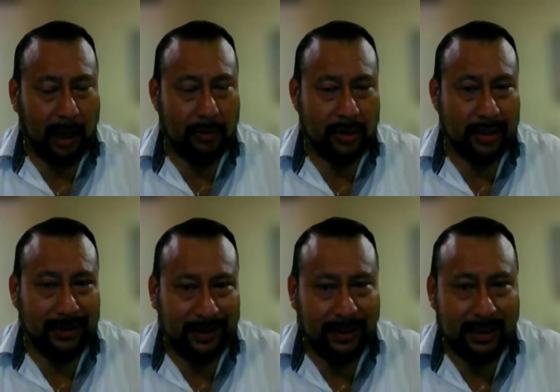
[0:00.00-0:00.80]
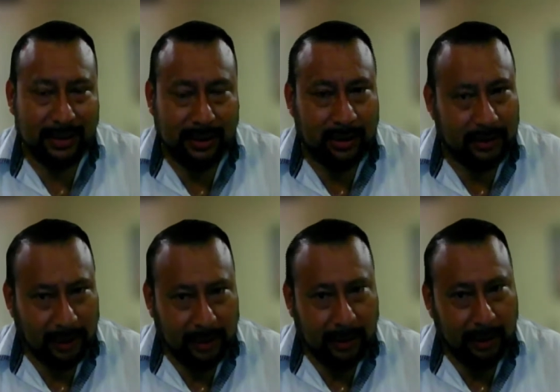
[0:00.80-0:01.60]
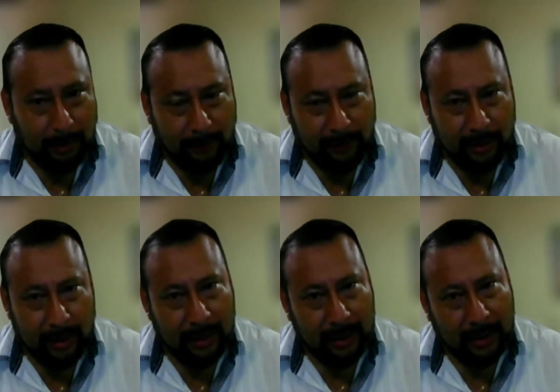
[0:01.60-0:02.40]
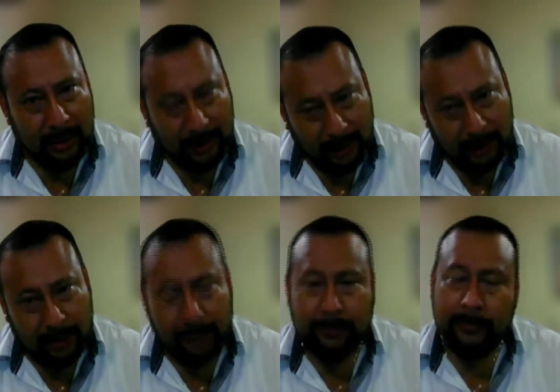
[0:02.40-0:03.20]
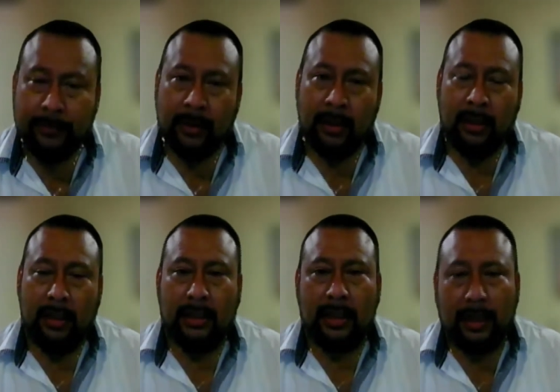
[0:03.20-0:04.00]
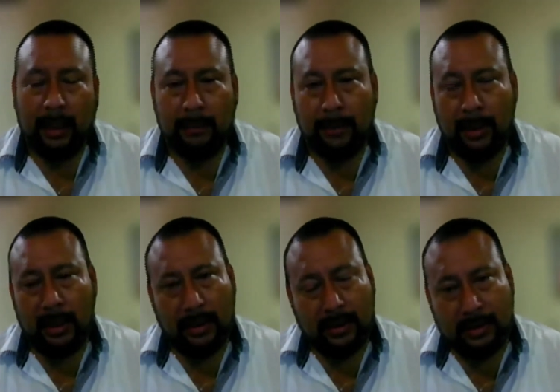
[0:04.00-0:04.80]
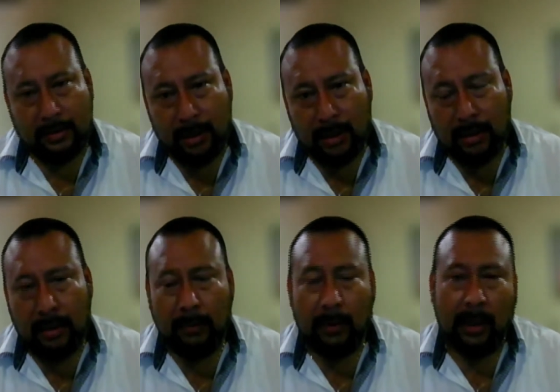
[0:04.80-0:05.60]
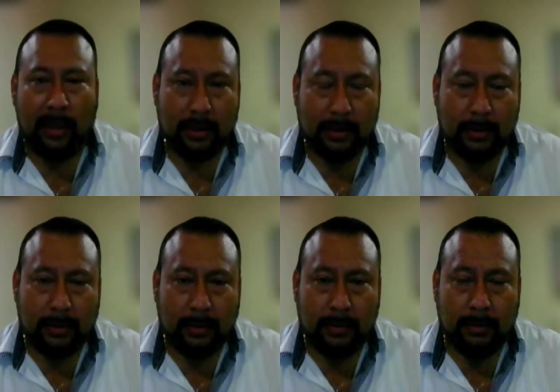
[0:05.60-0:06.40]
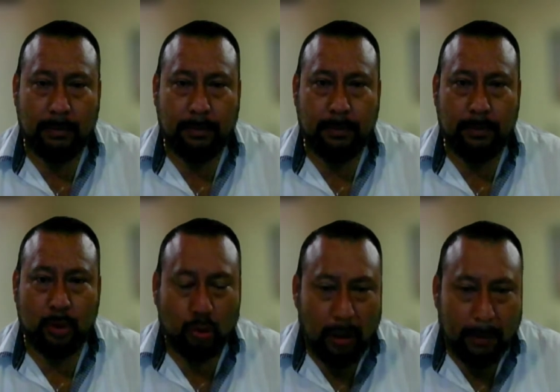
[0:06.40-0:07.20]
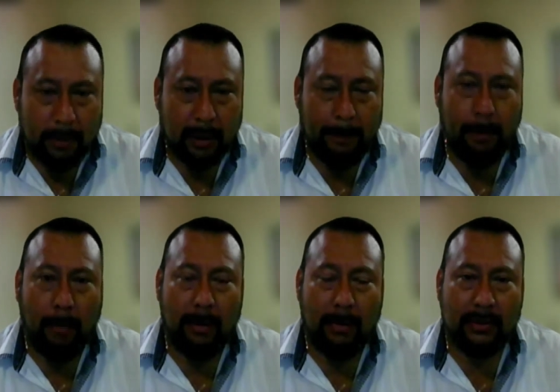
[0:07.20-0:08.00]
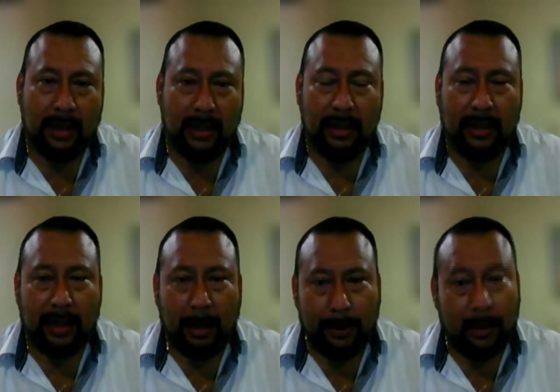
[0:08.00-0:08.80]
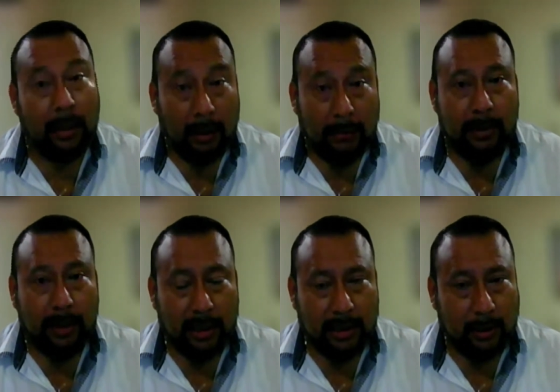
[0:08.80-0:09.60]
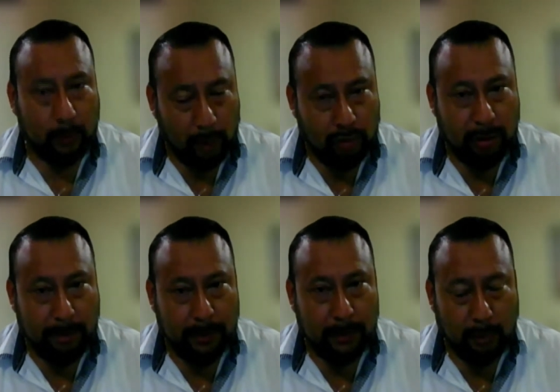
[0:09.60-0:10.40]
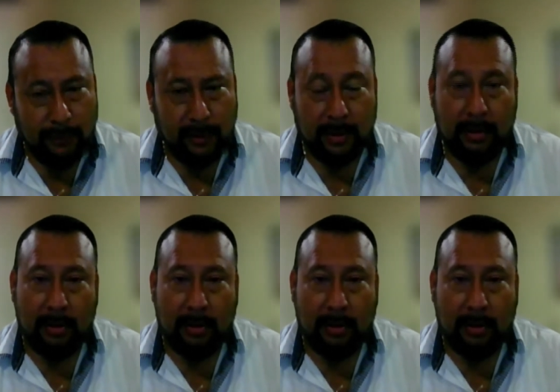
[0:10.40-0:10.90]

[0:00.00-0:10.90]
I should say TLC, tender loving care. Mm -hmm. It cannot be underestimated. We cannot sweep the problems under the carpet because it will trip us over.